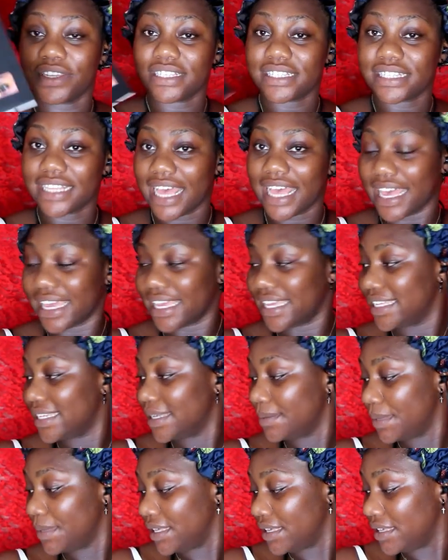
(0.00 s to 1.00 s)
Face
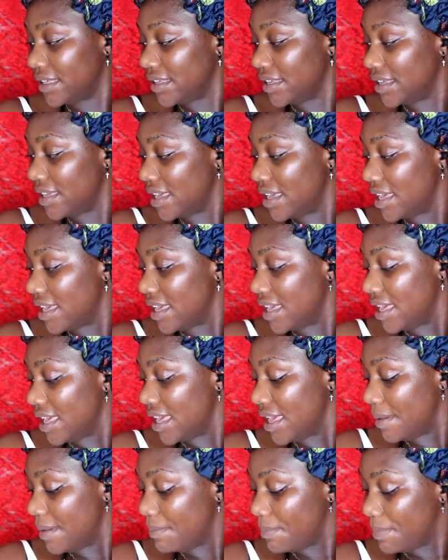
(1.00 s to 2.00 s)
Academy
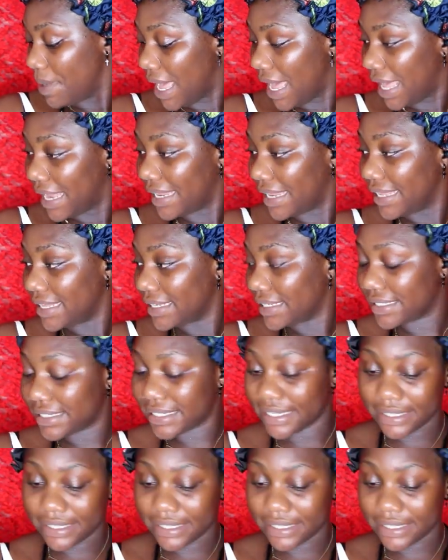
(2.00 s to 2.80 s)
palette,